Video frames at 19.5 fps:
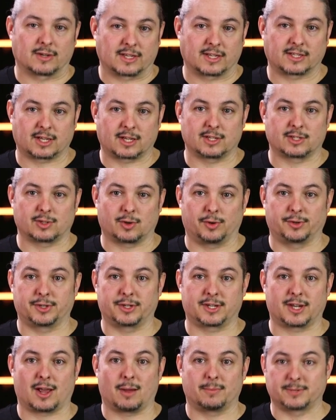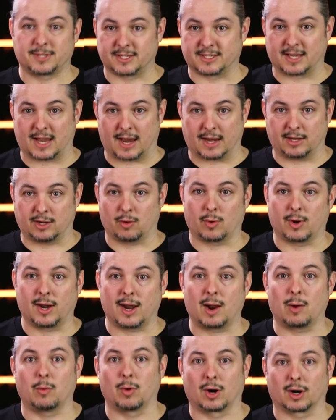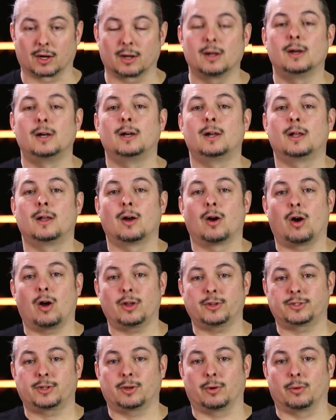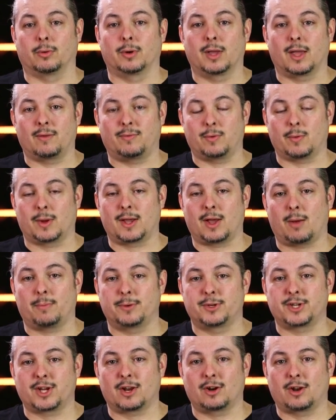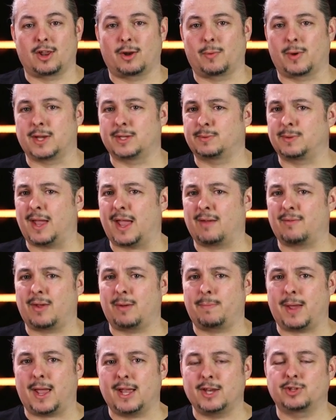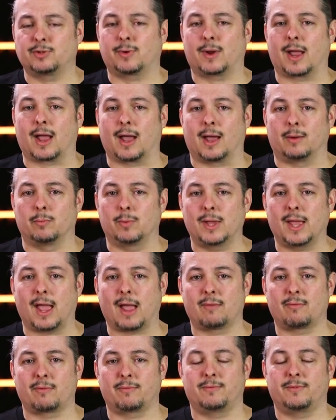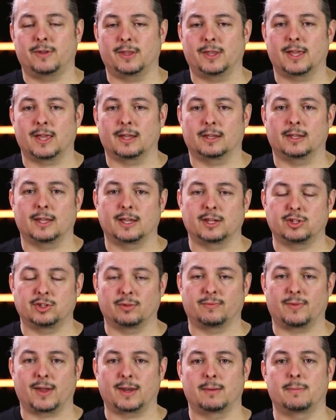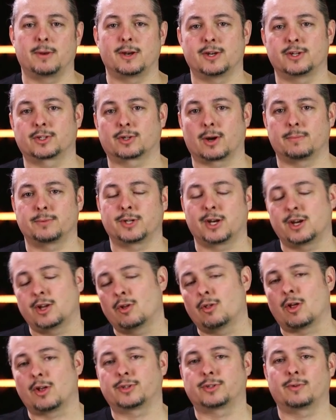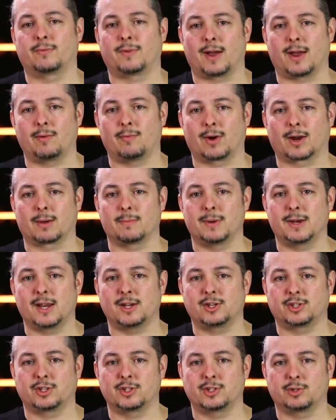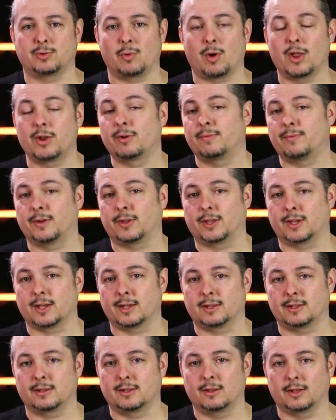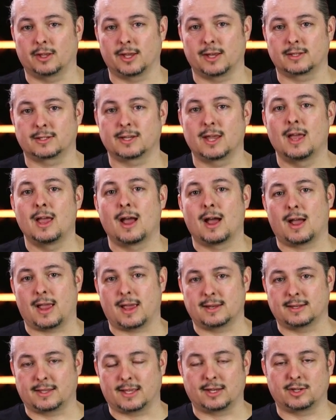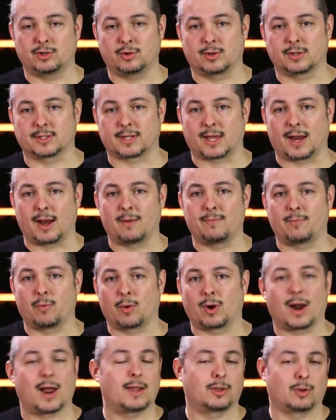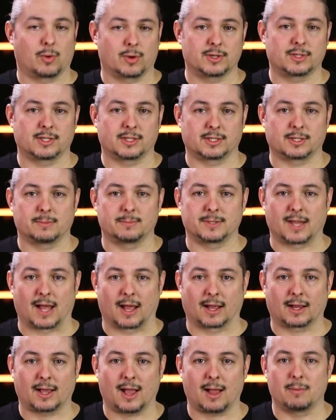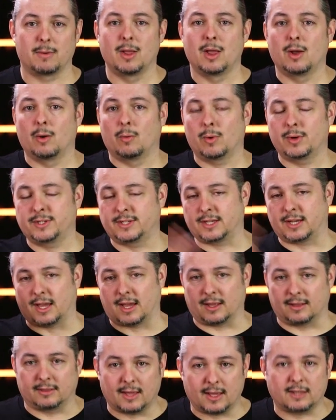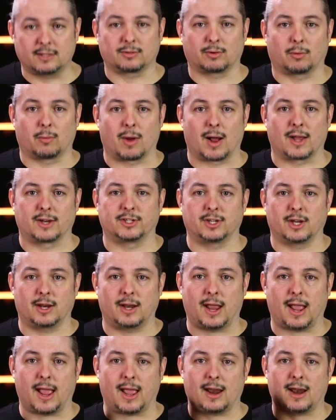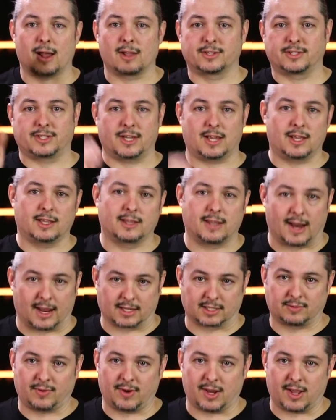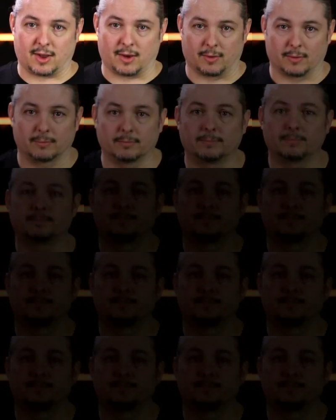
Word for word: us as a consultant to help design your network. Also, if you want to help the channel in other ways, we have a Patreon. We have affiliate links. You'll find them in the description. You'll also find recommendations to other affiliate links and things you can sign up for on lawrence systems dot com. Once again, thanks for watching, and I'll see you in the next video.